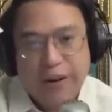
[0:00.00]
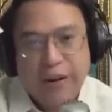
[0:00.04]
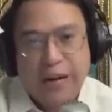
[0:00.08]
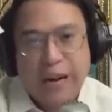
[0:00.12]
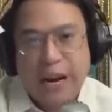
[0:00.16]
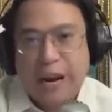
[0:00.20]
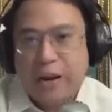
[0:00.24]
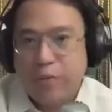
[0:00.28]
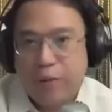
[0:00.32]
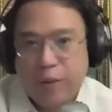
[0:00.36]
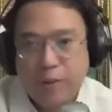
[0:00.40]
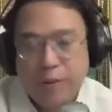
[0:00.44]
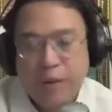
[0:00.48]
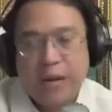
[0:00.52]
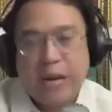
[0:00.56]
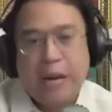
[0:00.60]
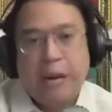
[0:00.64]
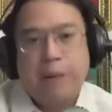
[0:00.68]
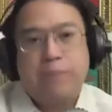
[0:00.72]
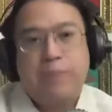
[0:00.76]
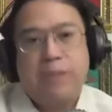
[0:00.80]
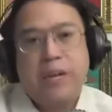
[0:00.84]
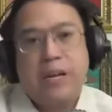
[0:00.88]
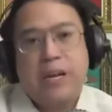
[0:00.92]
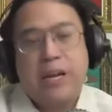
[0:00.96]
And we
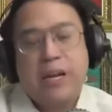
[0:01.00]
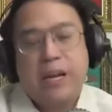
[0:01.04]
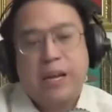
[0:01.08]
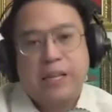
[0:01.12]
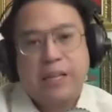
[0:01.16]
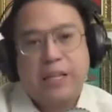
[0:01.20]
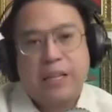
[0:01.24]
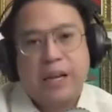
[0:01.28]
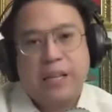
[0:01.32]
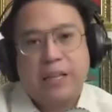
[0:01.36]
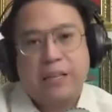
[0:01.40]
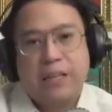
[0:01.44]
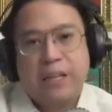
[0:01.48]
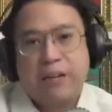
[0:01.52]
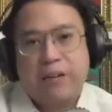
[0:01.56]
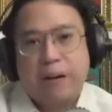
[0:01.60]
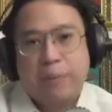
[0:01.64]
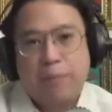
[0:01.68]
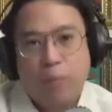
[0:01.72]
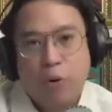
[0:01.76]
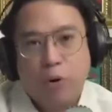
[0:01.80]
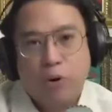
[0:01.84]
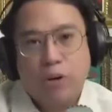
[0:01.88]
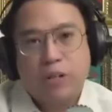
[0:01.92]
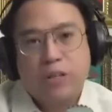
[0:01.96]
believe that the
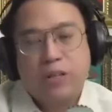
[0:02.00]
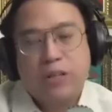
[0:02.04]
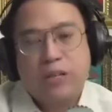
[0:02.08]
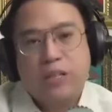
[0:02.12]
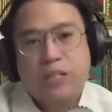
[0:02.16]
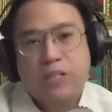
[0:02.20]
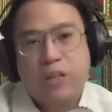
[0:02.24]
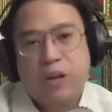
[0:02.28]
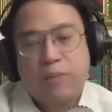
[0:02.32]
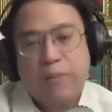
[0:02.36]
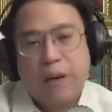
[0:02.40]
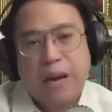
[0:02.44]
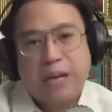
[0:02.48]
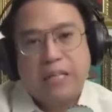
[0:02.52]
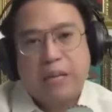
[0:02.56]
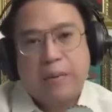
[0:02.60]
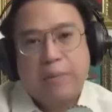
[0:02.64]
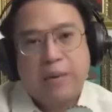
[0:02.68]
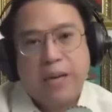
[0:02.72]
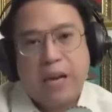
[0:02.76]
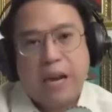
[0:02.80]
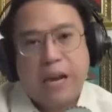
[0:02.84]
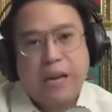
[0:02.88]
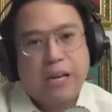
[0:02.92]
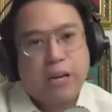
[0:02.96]
reporters of
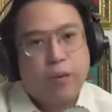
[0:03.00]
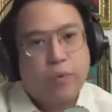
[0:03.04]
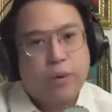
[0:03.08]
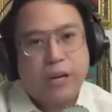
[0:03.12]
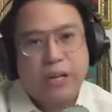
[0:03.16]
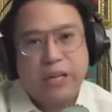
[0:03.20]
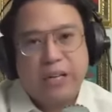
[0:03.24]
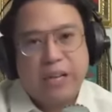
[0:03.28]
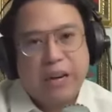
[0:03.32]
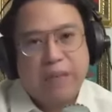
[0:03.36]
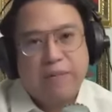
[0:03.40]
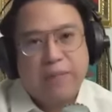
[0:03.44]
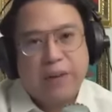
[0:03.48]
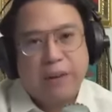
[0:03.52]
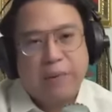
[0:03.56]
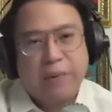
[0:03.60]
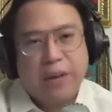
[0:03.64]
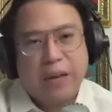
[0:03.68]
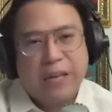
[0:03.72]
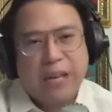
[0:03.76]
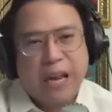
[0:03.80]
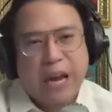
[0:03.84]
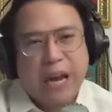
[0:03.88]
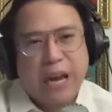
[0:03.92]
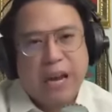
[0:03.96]
SMNI,
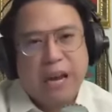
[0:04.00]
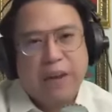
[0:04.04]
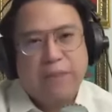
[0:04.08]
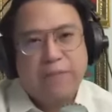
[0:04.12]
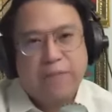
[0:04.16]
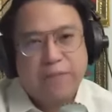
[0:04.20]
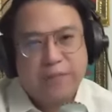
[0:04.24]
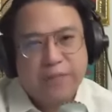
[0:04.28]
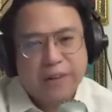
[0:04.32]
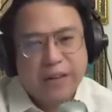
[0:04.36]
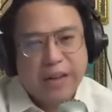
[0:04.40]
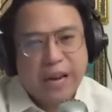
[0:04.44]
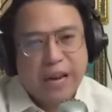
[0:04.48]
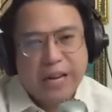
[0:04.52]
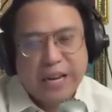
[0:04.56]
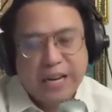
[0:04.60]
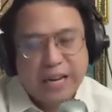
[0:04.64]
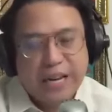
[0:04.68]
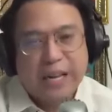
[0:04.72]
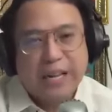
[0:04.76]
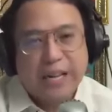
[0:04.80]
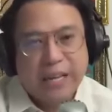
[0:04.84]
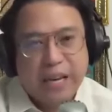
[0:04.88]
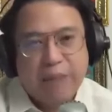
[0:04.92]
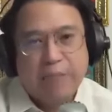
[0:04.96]
they did
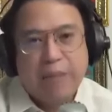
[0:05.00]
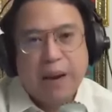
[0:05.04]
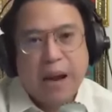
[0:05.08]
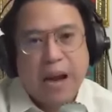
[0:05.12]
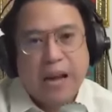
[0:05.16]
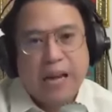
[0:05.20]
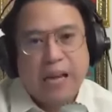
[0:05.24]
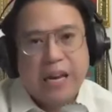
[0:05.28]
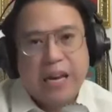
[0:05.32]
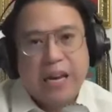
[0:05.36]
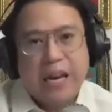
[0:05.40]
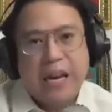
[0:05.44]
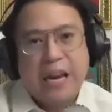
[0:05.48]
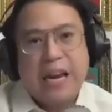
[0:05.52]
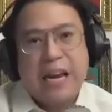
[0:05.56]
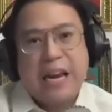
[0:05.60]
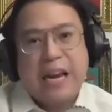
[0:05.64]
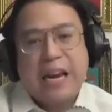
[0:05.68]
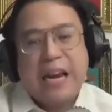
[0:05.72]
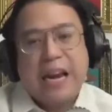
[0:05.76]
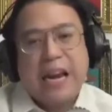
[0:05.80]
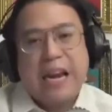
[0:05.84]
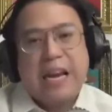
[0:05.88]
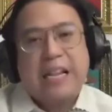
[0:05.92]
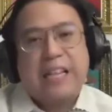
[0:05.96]
not give any
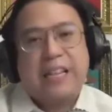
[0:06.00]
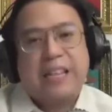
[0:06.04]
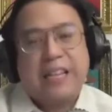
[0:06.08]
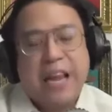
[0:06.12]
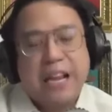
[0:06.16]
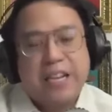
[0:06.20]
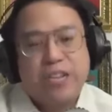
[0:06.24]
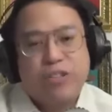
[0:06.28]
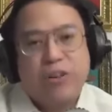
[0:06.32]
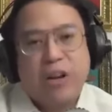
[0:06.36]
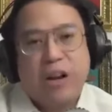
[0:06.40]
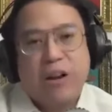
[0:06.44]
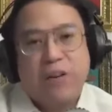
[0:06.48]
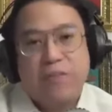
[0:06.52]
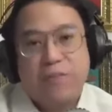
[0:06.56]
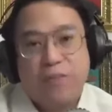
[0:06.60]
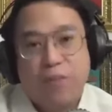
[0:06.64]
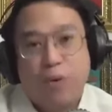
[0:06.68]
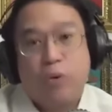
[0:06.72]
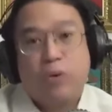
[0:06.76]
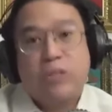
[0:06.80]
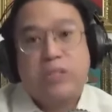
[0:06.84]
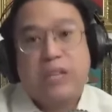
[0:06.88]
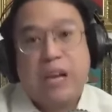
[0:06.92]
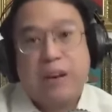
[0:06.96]
intentional
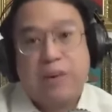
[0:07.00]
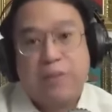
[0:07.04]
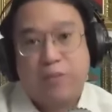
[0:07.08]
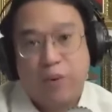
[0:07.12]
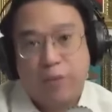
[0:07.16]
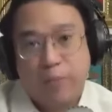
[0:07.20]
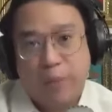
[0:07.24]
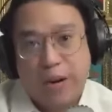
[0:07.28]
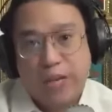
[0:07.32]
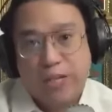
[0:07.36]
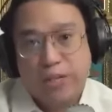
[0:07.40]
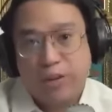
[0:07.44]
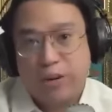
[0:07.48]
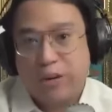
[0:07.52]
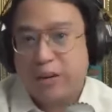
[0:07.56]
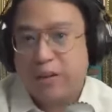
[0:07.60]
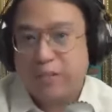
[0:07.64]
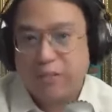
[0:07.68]
false information.